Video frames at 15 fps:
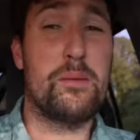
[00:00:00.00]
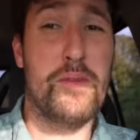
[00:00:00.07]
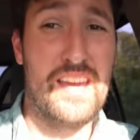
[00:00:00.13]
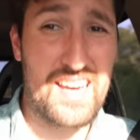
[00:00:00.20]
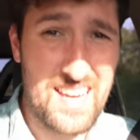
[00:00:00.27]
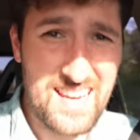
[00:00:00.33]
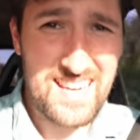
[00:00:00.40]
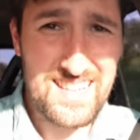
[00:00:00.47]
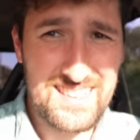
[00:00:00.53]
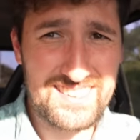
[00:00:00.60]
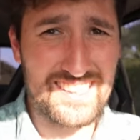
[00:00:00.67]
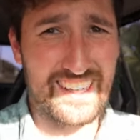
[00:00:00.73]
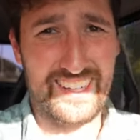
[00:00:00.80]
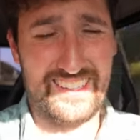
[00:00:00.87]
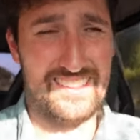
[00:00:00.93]
am
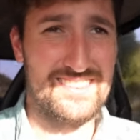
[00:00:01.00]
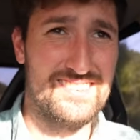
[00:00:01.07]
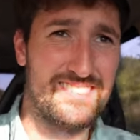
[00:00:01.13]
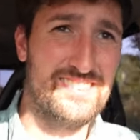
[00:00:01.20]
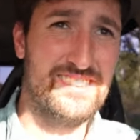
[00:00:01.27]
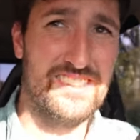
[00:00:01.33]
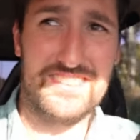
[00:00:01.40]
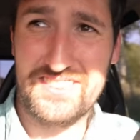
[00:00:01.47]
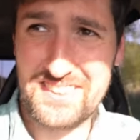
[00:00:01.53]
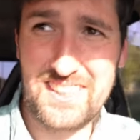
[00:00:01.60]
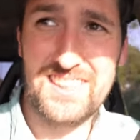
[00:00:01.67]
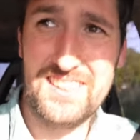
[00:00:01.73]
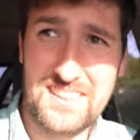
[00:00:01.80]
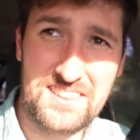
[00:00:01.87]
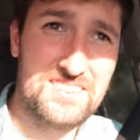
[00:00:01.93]
eager to
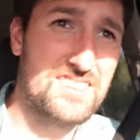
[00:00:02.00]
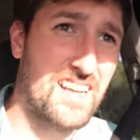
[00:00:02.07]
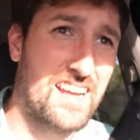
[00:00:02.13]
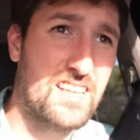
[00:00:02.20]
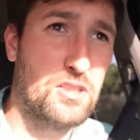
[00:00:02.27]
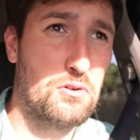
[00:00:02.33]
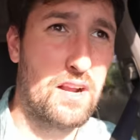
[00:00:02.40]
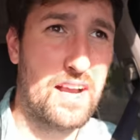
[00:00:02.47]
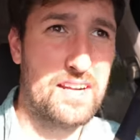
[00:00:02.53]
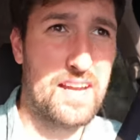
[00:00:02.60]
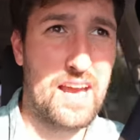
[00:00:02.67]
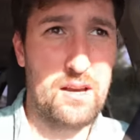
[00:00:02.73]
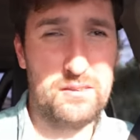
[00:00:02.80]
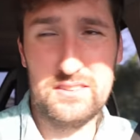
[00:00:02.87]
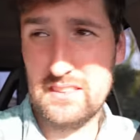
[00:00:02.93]
see this 10 grand
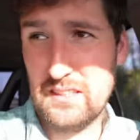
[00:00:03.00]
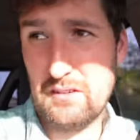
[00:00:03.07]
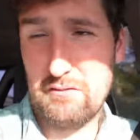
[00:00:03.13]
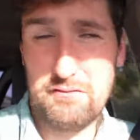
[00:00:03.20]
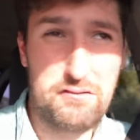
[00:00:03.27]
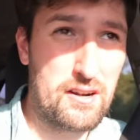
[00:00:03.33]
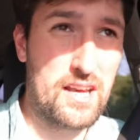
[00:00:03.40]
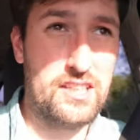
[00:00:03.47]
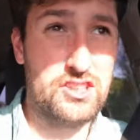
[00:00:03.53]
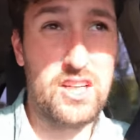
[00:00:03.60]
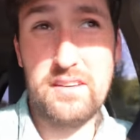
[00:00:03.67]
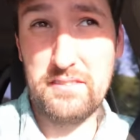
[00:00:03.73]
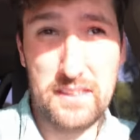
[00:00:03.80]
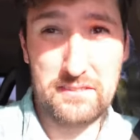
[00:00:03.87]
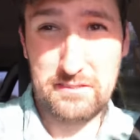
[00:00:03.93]
house in the flesh. I
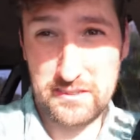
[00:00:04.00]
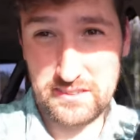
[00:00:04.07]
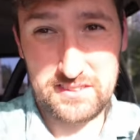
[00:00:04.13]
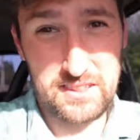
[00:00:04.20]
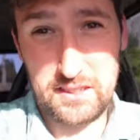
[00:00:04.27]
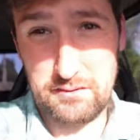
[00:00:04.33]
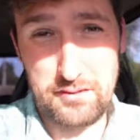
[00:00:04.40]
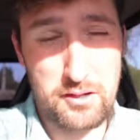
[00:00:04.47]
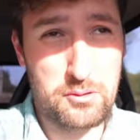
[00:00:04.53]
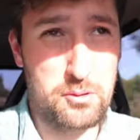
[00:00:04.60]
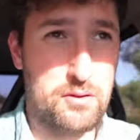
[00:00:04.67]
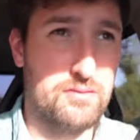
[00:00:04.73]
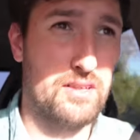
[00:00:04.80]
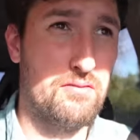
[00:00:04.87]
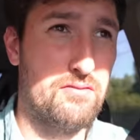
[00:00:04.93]
haven't even seen a
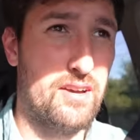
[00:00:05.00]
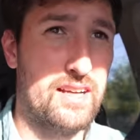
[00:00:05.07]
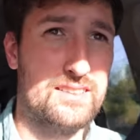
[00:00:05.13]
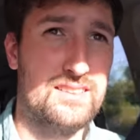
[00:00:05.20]
photo of it, in fact.